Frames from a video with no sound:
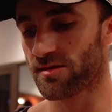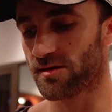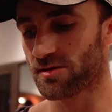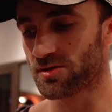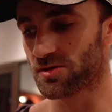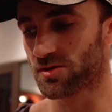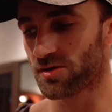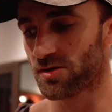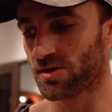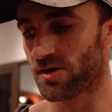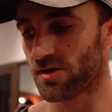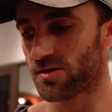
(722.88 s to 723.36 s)

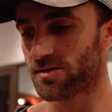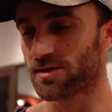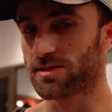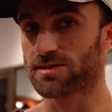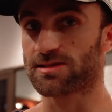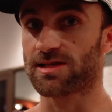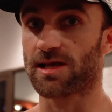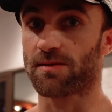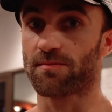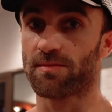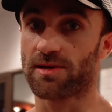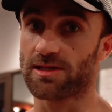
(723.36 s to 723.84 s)
thing to note
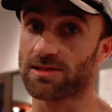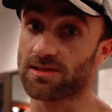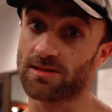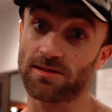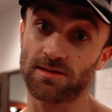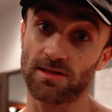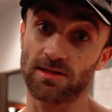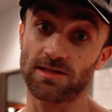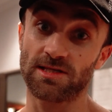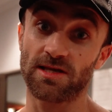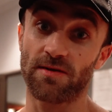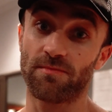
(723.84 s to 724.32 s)
is that my
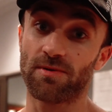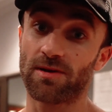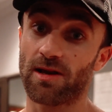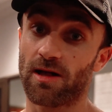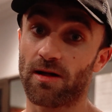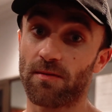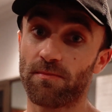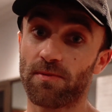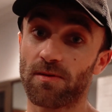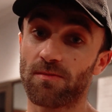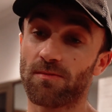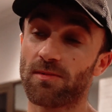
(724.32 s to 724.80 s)
sisters have been
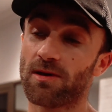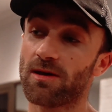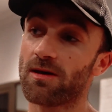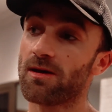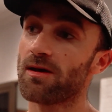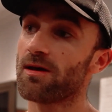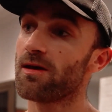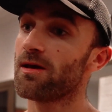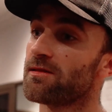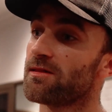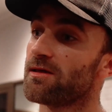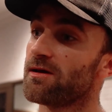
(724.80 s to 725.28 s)
helping me.
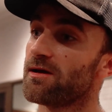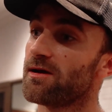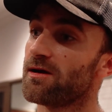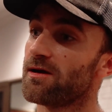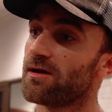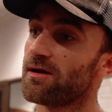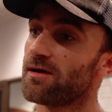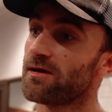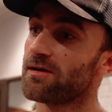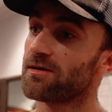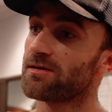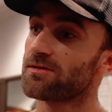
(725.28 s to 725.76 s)

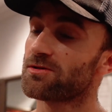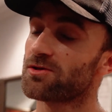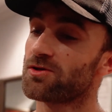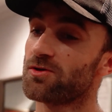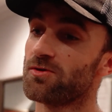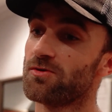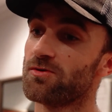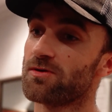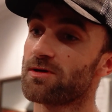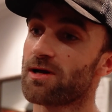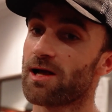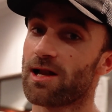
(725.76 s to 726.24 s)
They're
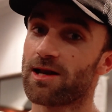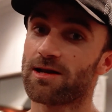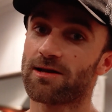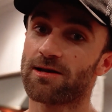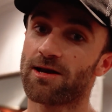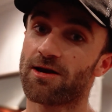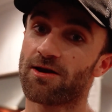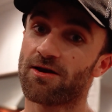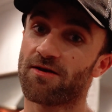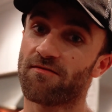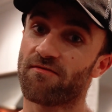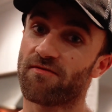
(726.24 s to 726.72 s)
2
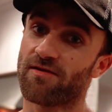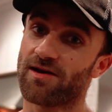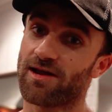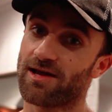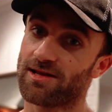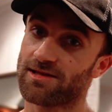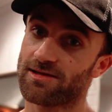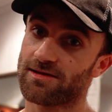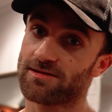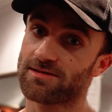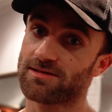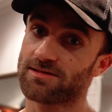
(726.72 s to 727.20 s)
culinary
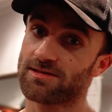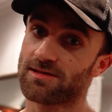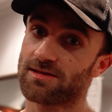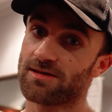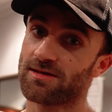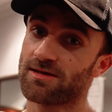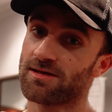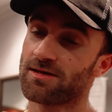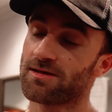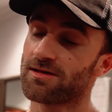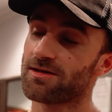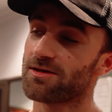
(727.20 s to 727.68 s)

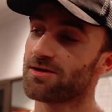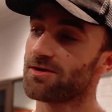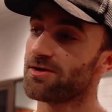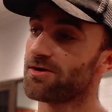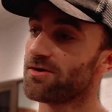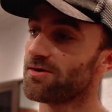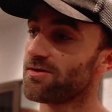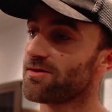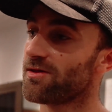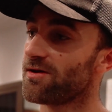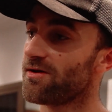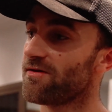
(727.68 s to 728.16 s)
fanatics. You
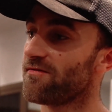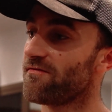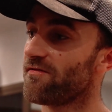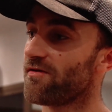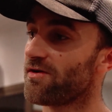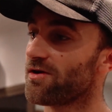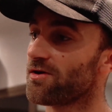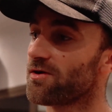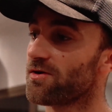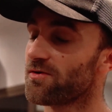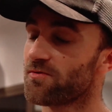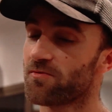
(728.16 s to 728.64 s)
know, they're
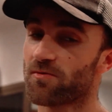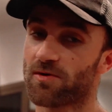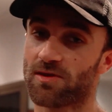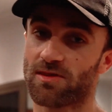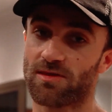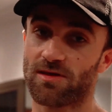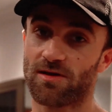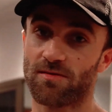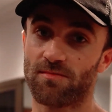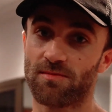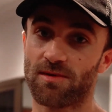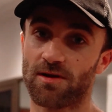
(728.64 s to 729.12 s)
very good
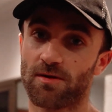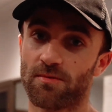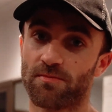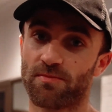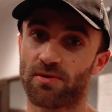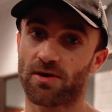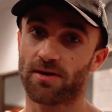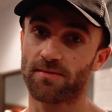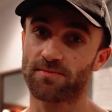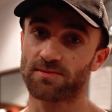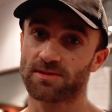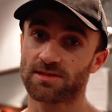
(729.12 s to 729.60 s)
with their meal
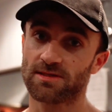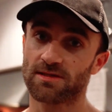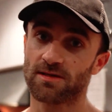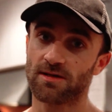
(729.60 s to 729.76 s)
preps,